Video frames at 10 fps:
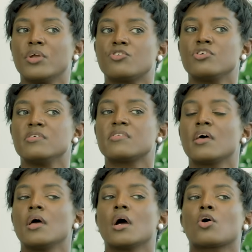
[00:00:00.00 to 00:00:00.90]
which is
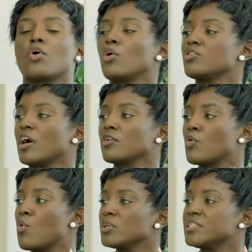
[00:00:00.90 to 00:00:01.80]
quote
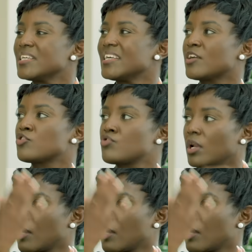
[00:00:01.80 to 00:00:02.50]
unquote extra.